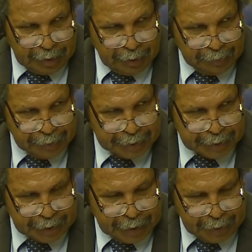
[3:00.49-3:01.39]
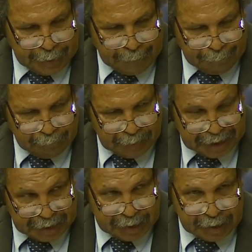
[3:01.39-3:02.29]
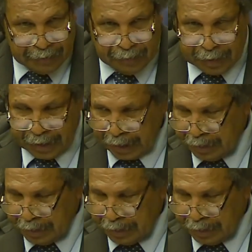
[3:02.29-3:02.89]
of this sitting, if not next